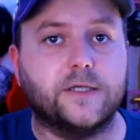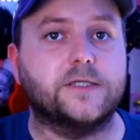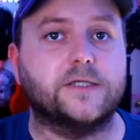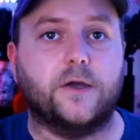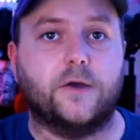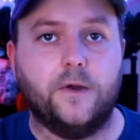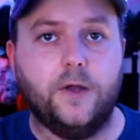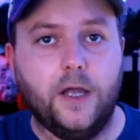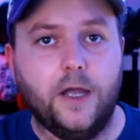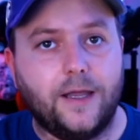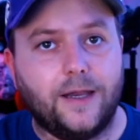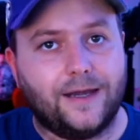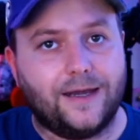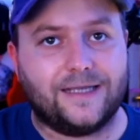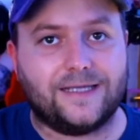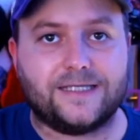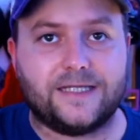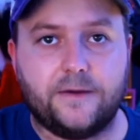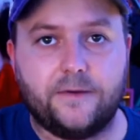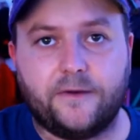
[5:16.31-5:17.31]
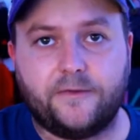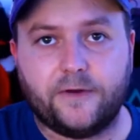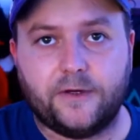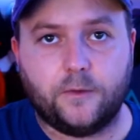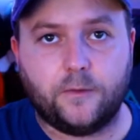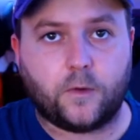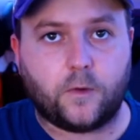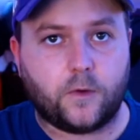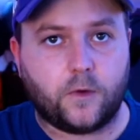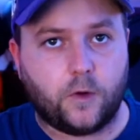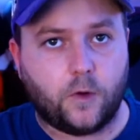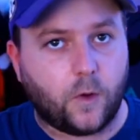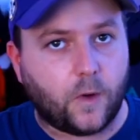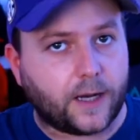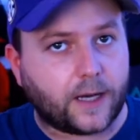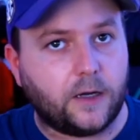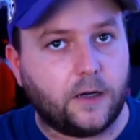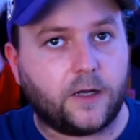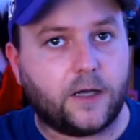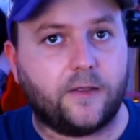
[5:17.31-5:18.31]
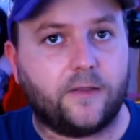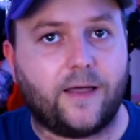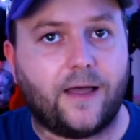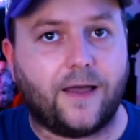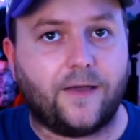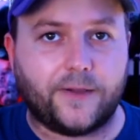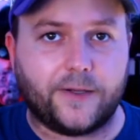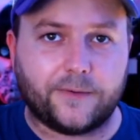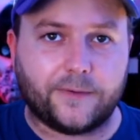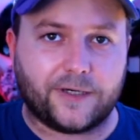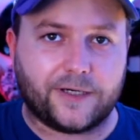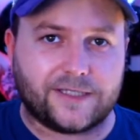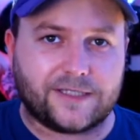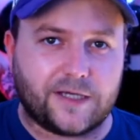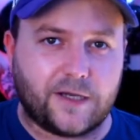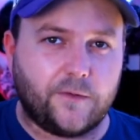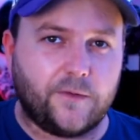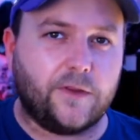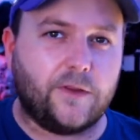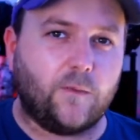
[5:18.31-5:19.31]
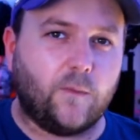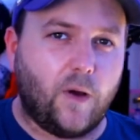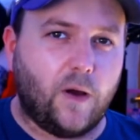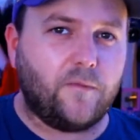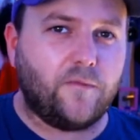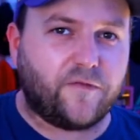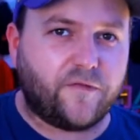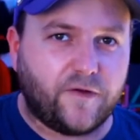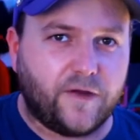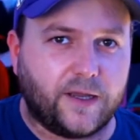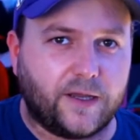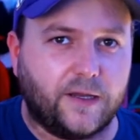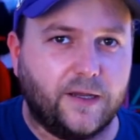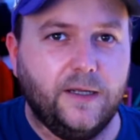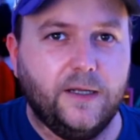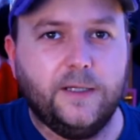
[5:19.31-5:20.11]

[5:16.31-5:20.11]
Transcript: So let's now have a little quick look at that, and then I'm going to tell you the one thing